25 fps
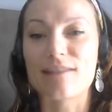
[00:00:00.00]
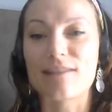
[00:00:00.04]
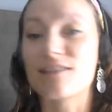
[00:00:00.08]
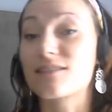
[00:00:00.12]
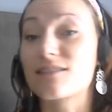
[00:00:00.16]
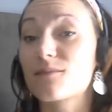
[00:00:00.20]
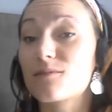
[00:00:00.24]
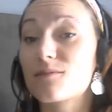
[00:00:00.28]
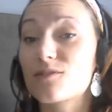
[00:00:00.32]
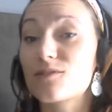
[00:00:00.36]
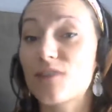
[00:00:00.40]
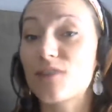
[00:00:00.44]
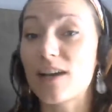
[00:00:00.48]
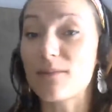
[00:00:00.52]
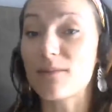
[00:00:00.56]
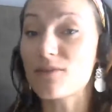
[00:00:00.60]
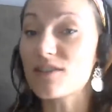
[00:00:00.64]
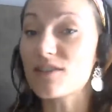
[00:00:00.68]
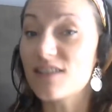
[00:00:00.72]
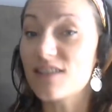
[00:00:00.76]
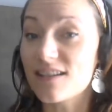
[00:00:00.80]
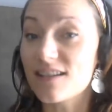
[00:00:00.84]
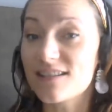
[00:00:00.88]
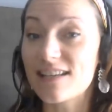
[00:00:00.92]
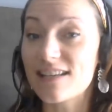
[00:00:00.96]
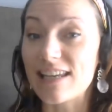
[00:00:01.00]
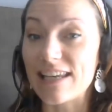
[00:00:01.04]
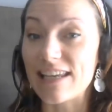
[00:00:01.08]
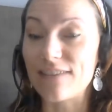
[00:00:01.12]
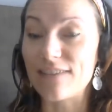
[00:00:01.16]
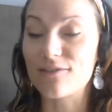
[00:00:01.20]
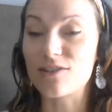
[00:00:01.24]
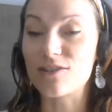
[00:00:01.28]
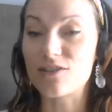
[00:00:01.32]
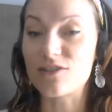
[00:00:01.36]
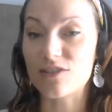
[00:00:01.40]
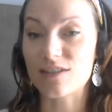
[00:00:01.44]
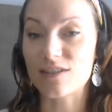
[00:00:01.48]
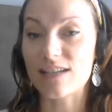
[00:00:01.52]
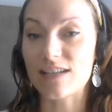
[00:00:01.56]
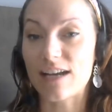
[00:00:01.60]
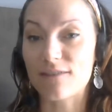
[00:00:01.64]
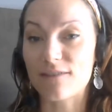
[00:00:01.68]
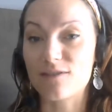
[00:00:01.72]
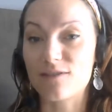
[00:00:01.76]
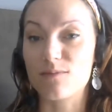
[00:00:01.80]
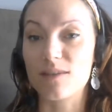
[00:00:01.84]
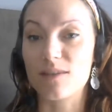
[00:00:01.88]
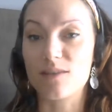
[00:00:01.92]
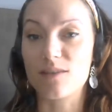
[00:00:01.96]
the subscriber doesn't even just have
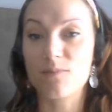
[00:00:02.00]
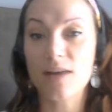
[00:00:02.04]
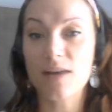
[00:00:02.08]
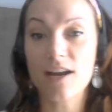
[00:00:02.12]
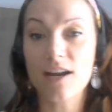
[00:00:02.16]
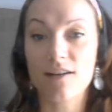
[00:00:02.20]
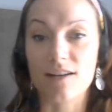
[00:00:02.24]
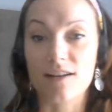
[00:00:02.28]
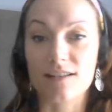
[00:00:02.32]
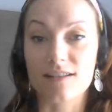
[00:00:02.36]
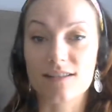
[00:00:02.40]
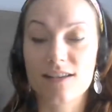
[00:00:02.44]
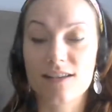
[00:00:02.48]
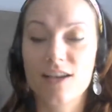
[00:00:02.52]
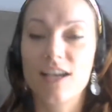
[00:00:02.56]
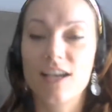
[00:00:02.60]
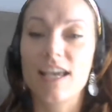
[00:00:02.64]
to be the parents.